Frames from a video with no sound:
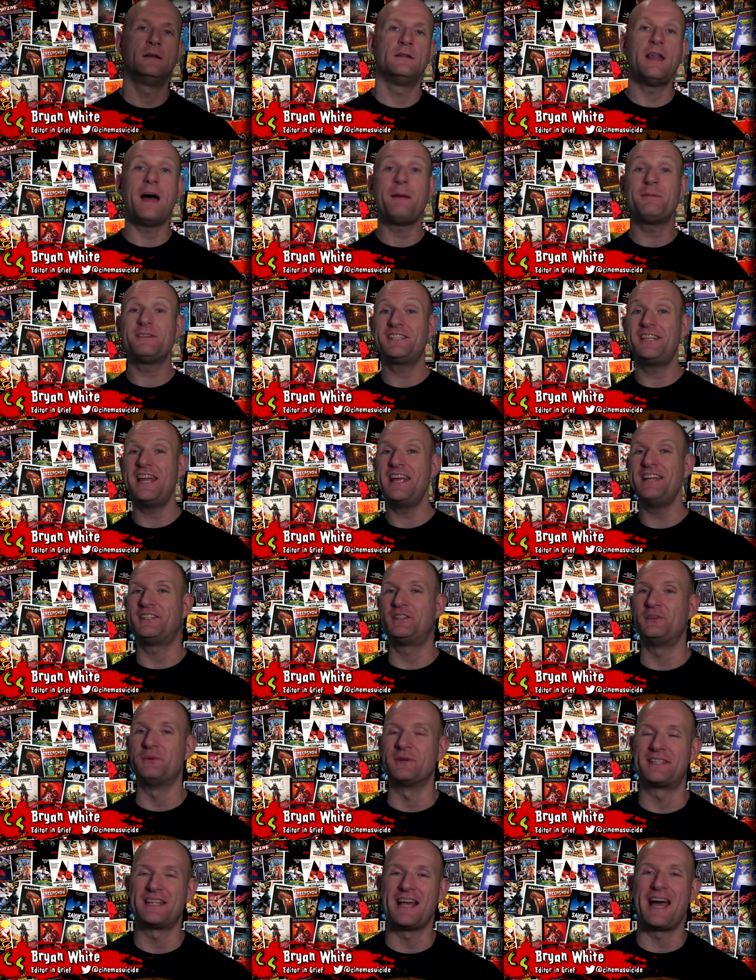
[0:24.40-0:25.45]
Namaste,
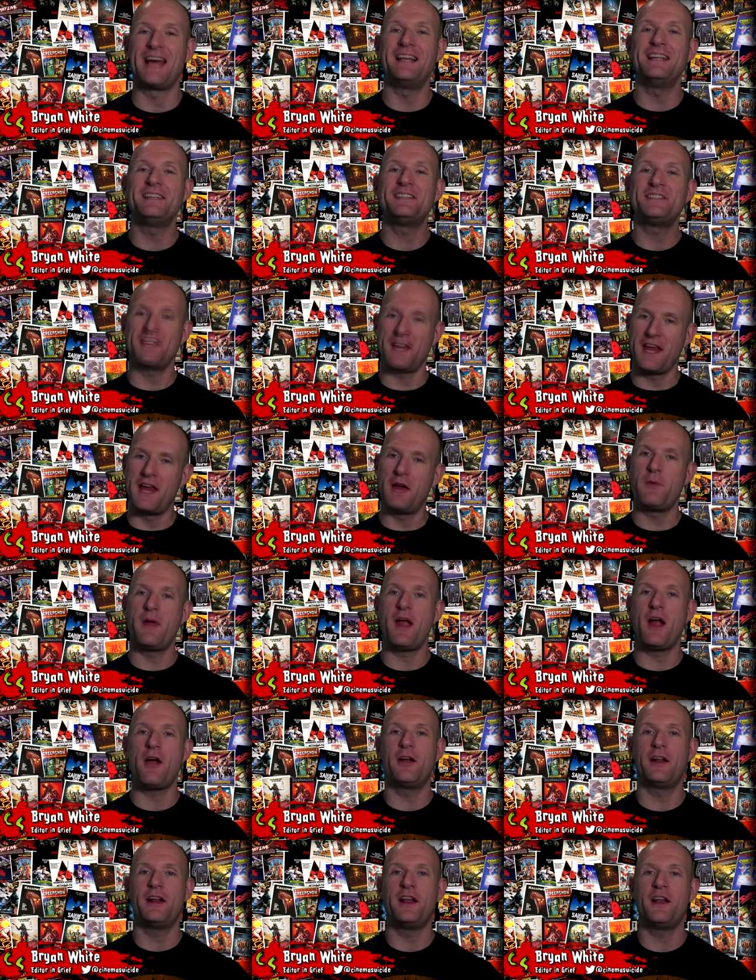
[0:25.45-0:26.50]
Suicidalists! Here we
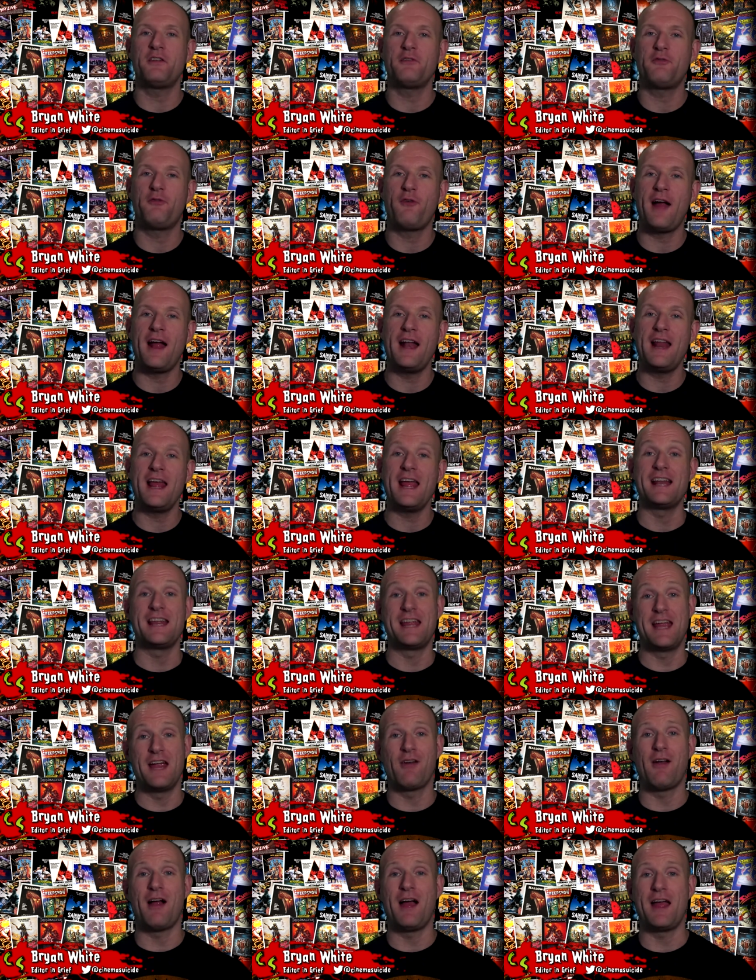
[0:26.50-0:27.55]
are on another Friday, and
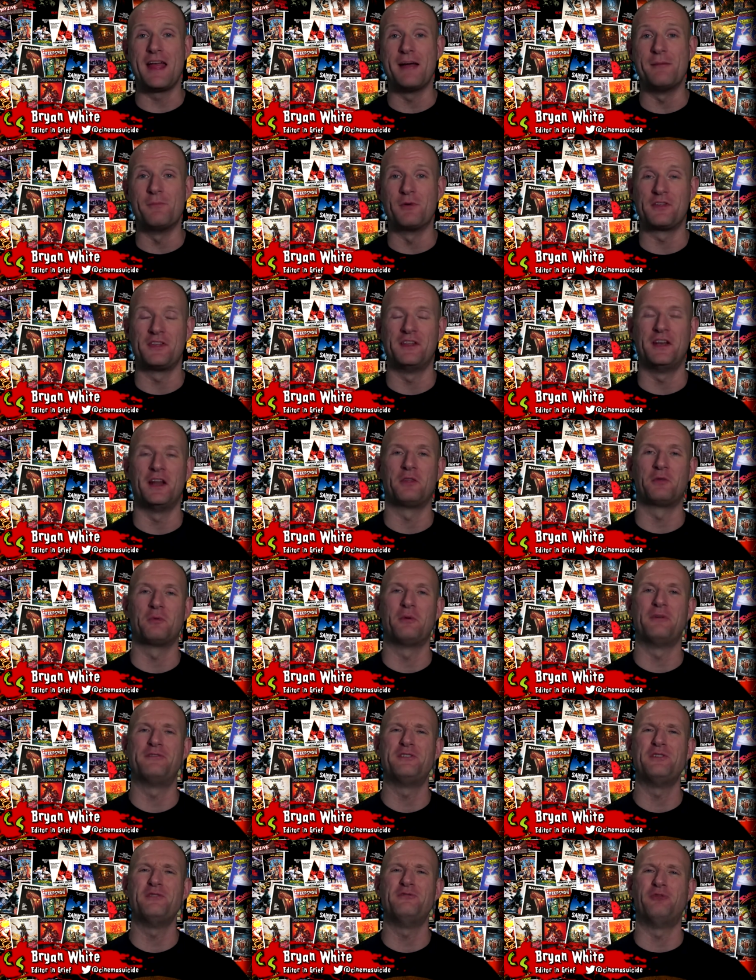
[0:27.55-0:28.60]
here I am with another
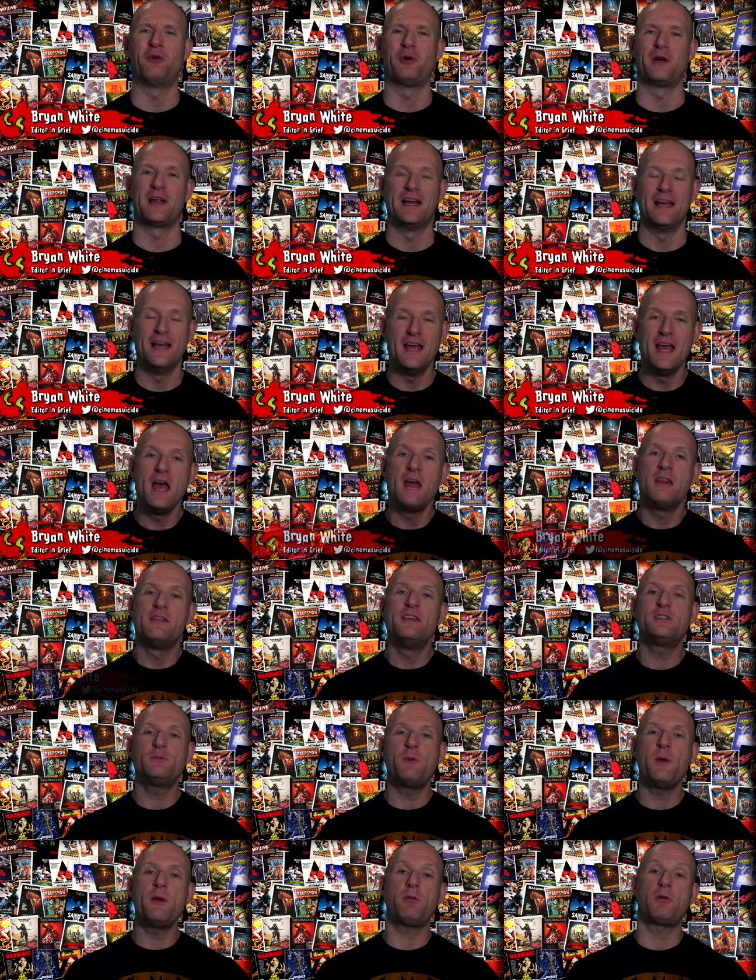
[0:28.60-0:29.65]
review for you.
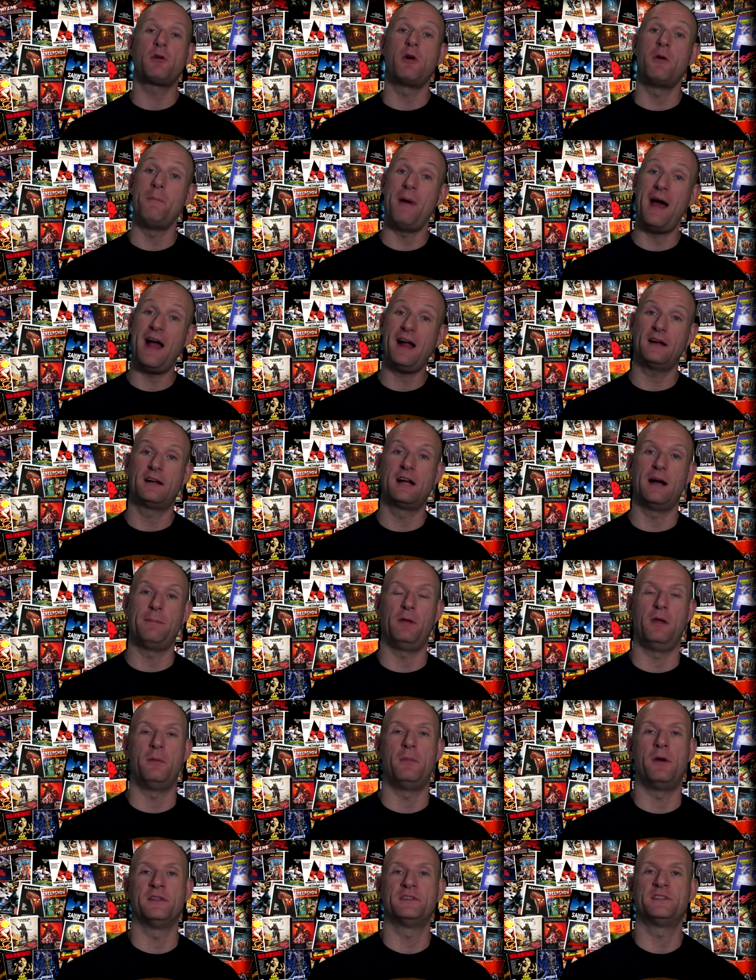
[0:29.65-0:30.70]
This week we're going back a
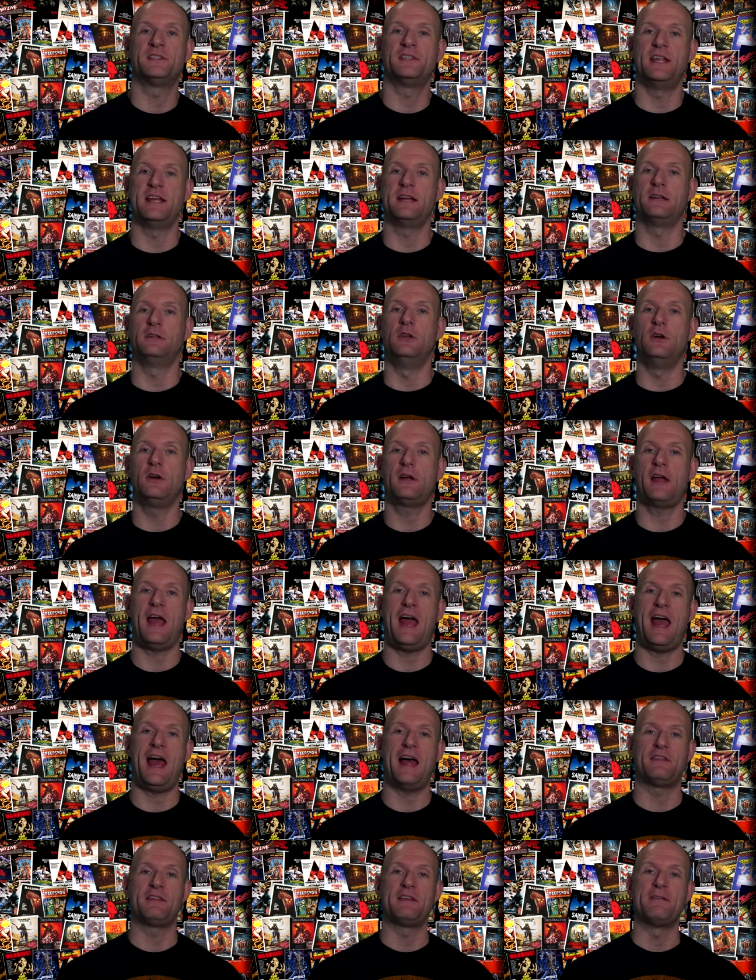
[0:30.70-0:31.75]
couple of months to take a look
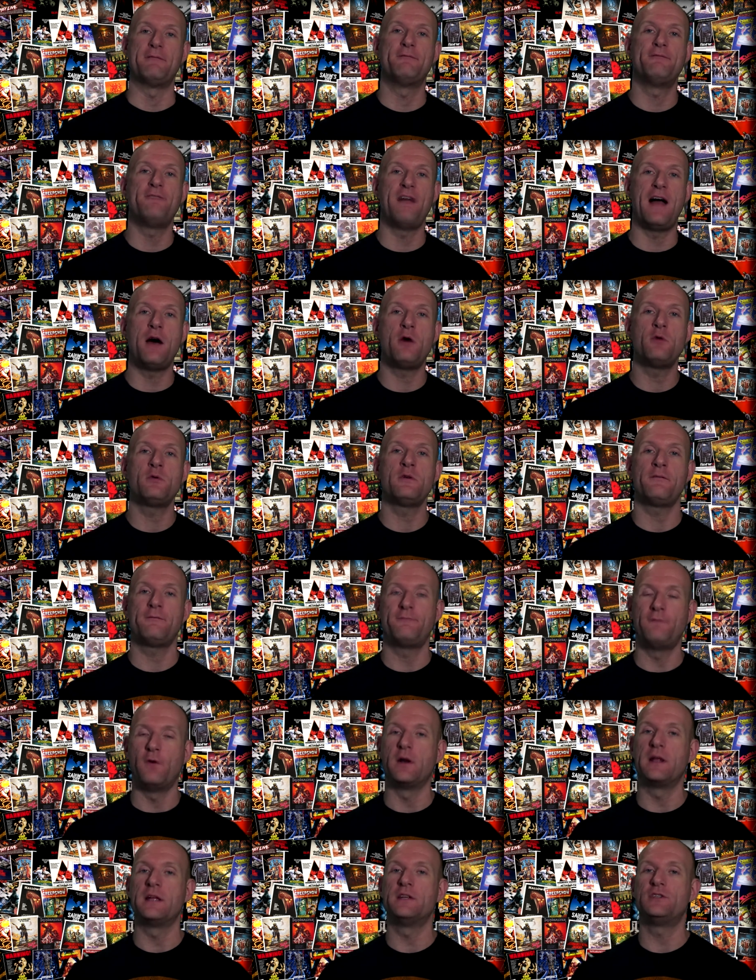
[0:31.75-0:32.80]
at the found
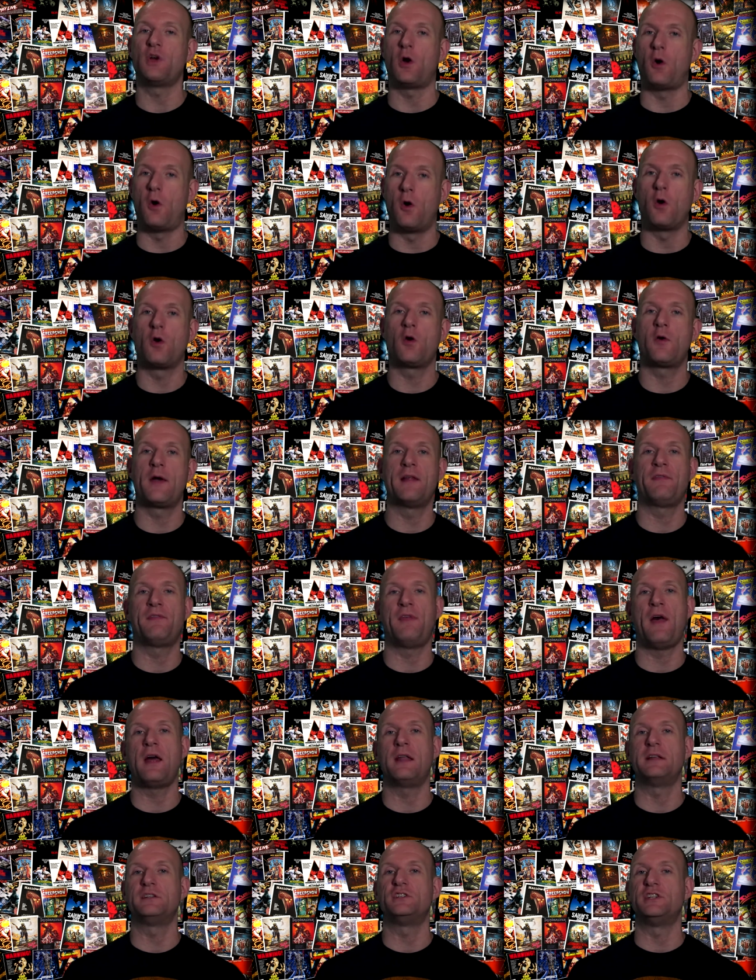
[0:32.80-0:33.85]
footage horror
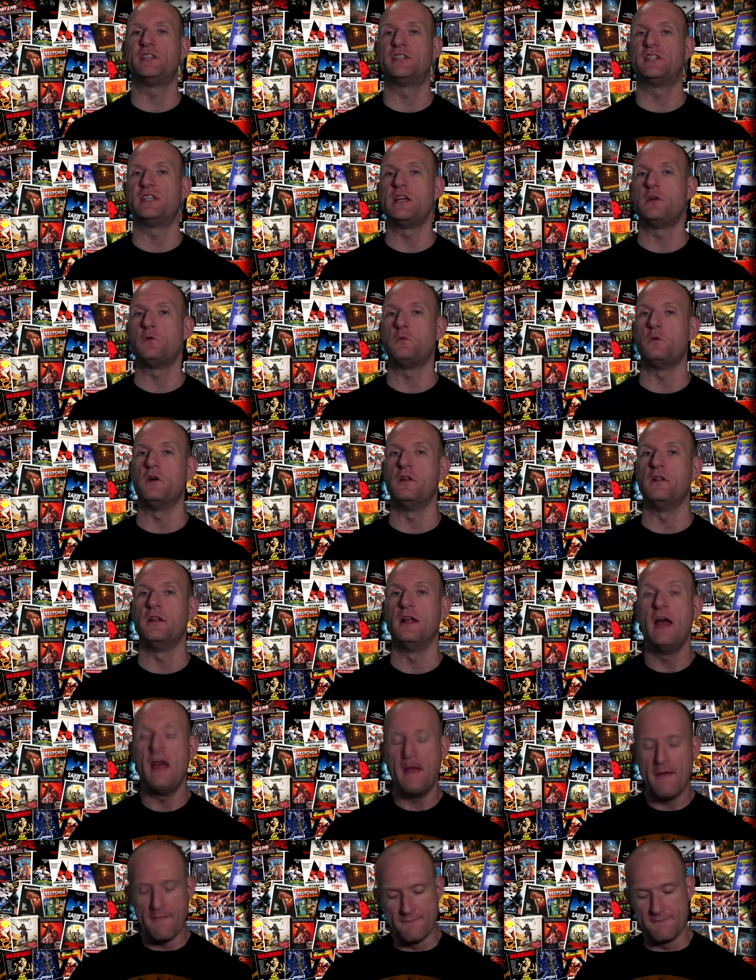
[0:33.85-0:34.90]
anthology sequel,
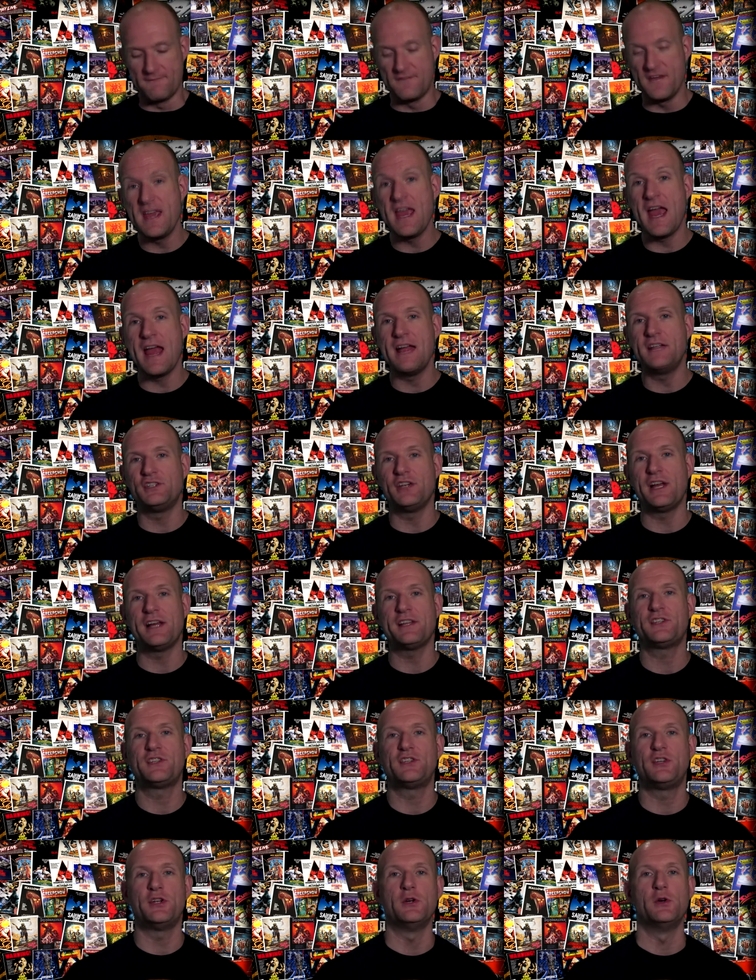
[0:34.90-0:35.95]

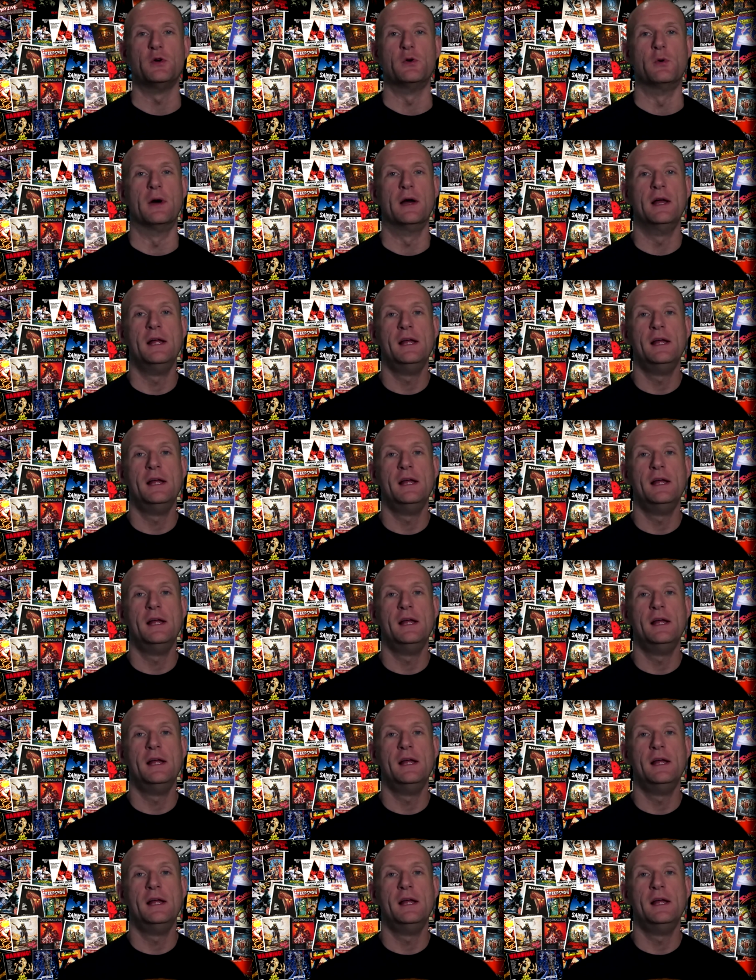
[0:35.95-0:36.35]
VHS 2.